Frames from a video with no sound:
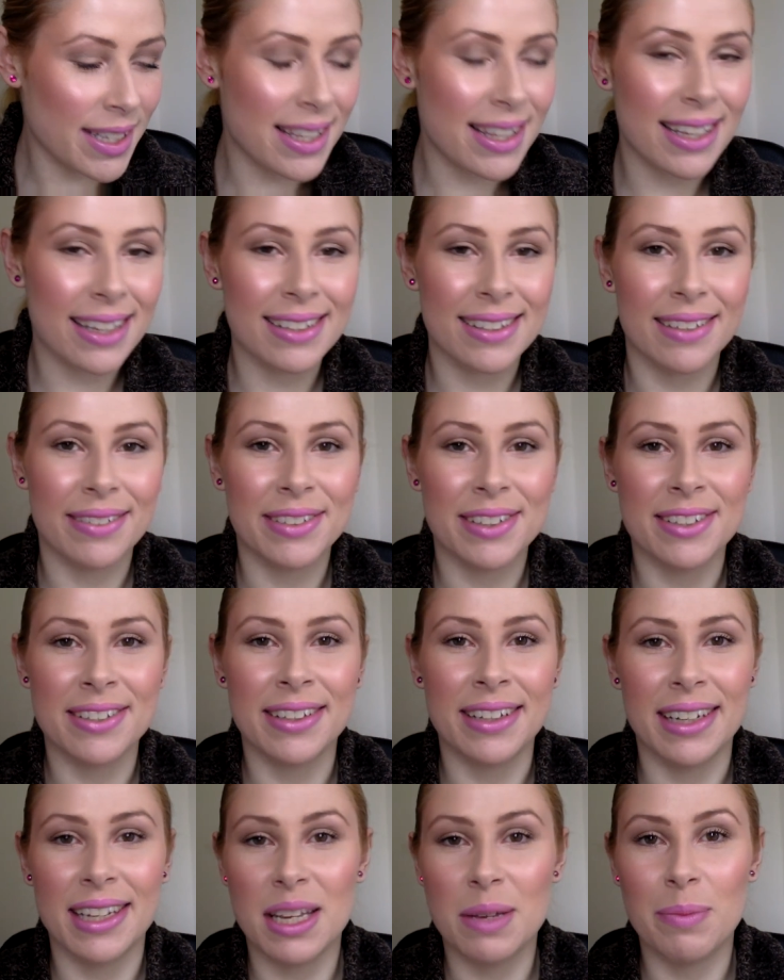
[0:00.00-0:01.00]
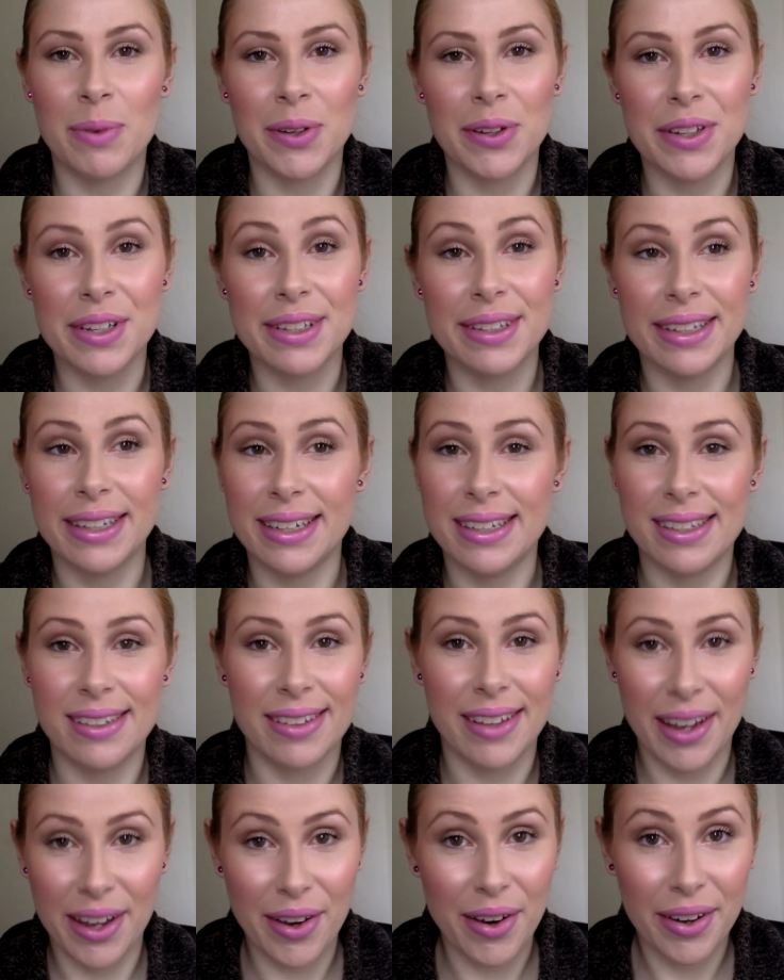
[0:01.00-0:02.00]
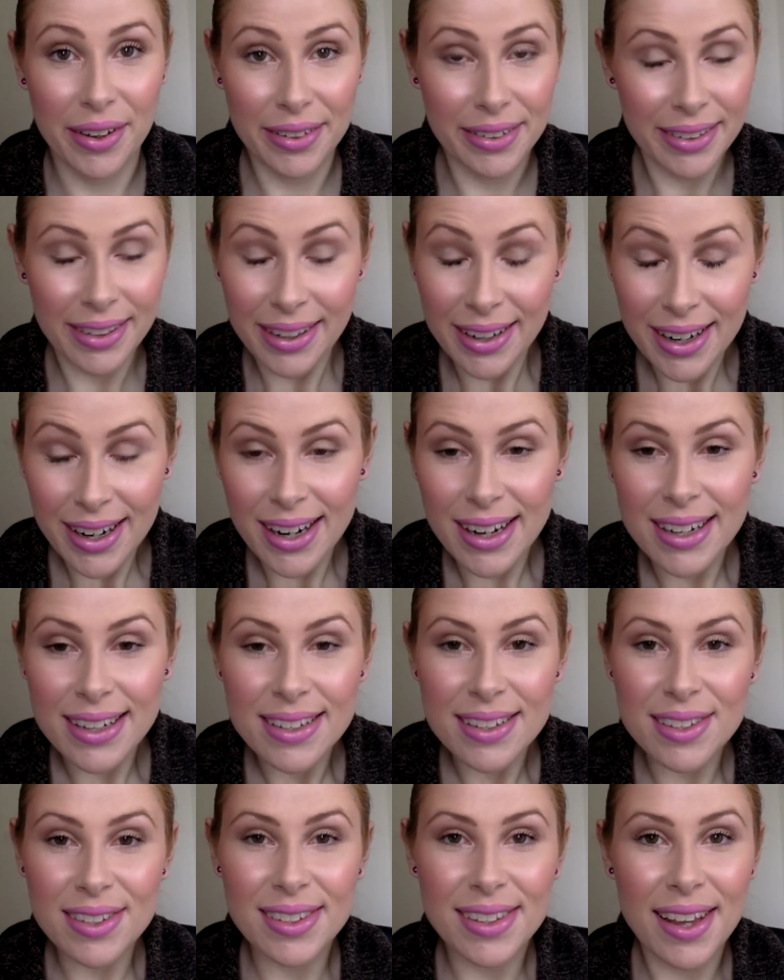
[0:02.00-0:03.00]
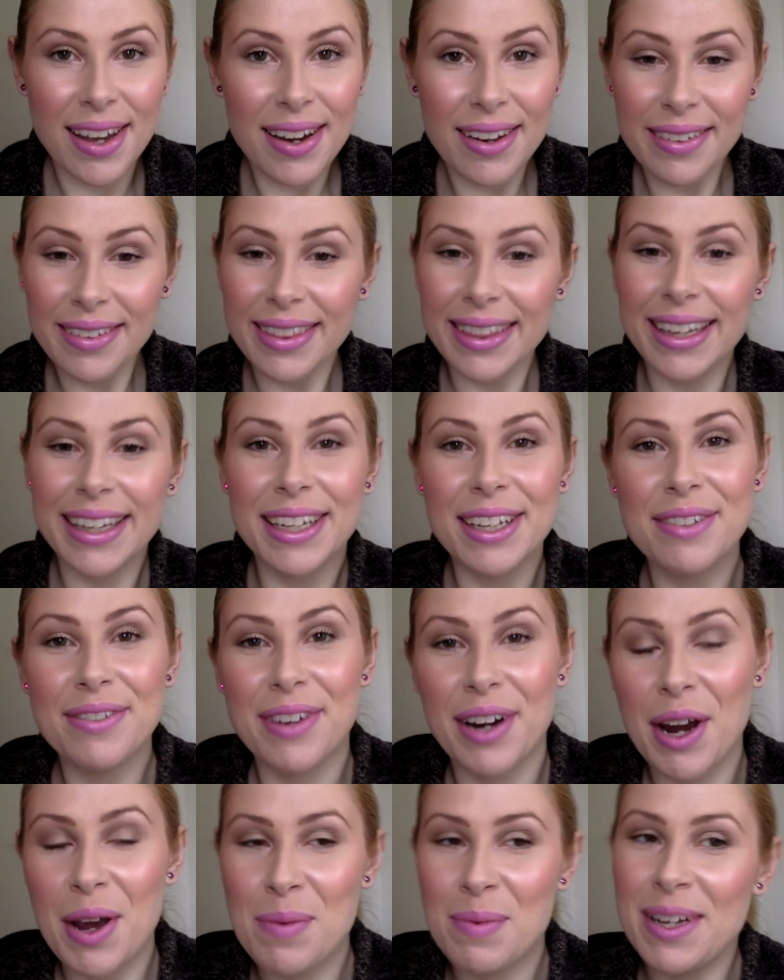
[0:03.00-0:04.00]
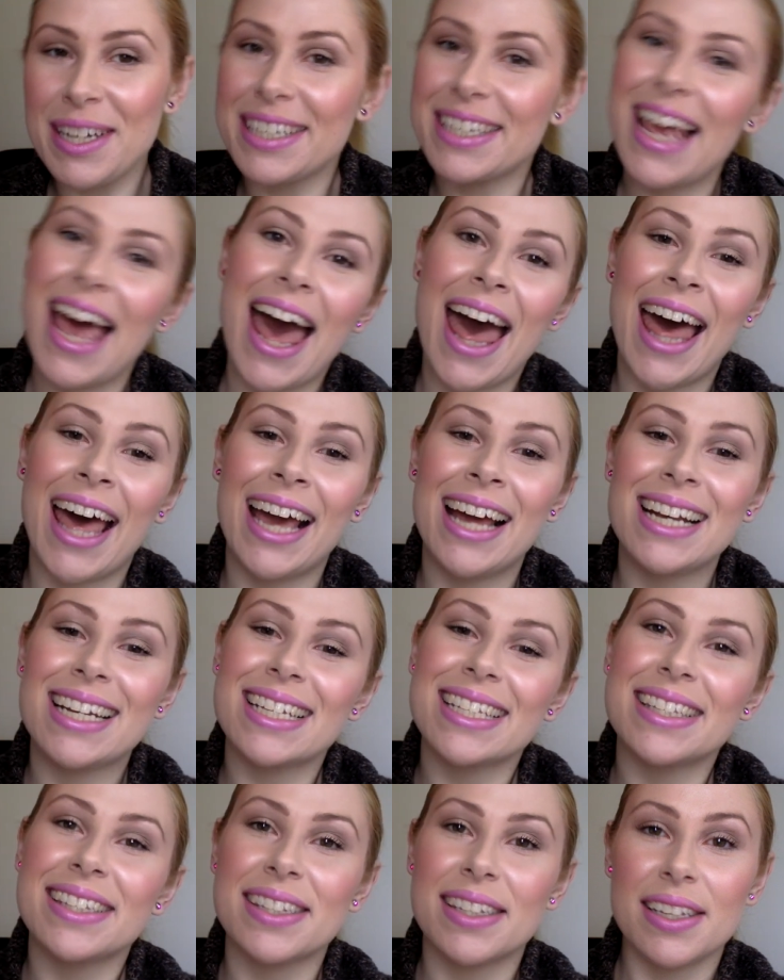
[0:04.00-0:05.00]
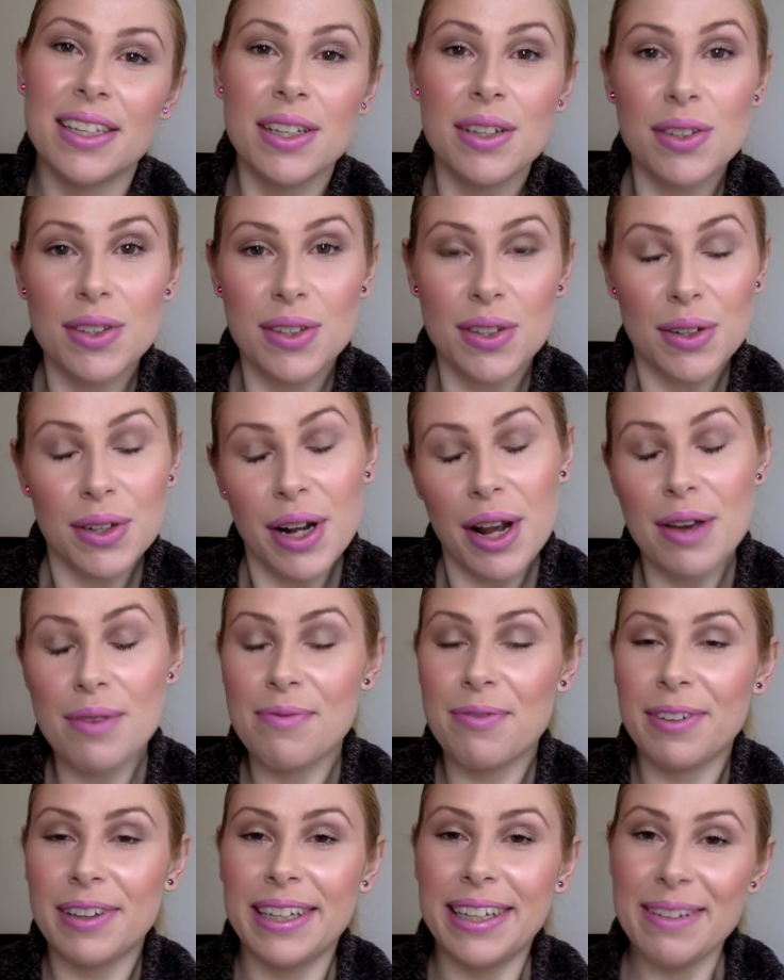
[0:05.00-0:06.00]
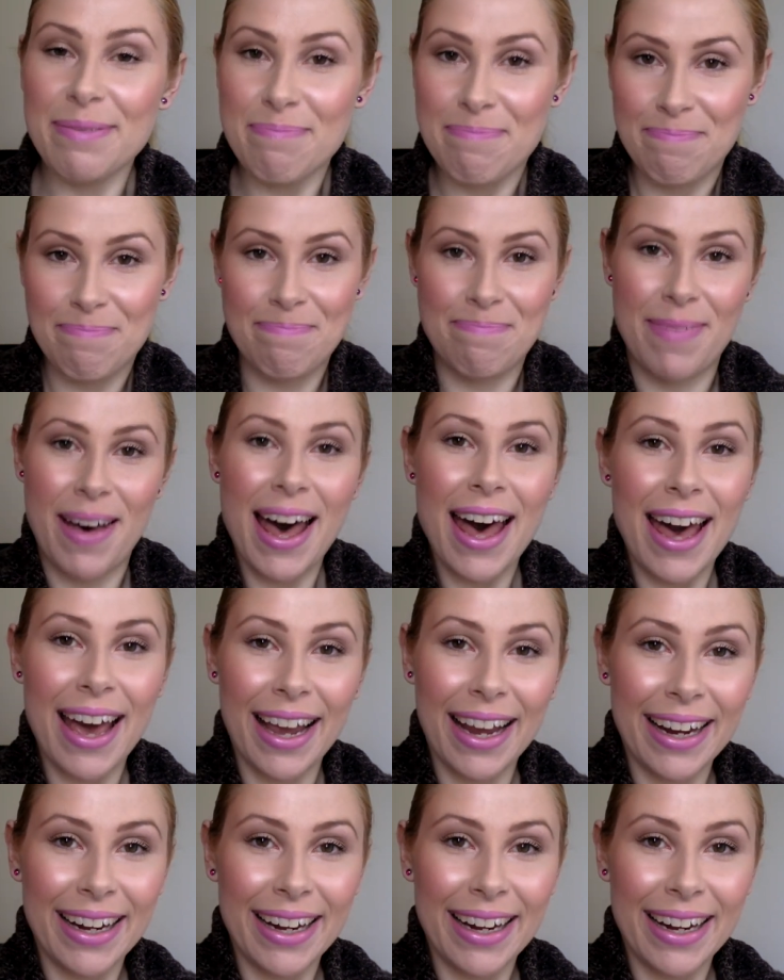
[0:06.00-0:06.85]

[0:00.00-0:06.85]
things I'm just going to keep on using until they're gone. So thank you very much and see you soon, hopefully. Bye!